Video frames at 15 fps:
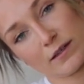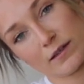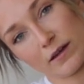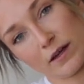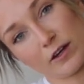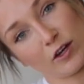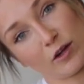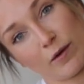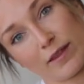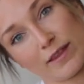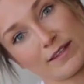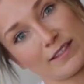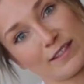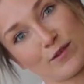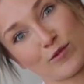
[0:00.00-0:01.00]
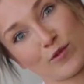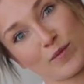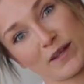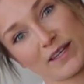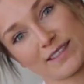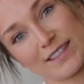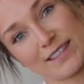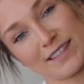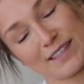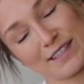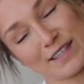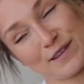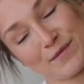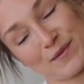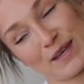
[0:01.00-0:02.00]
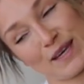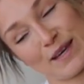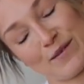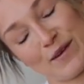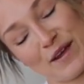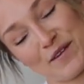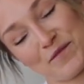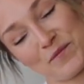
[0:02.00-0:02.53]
I don't know why they just didn't replace the centre, but anyway.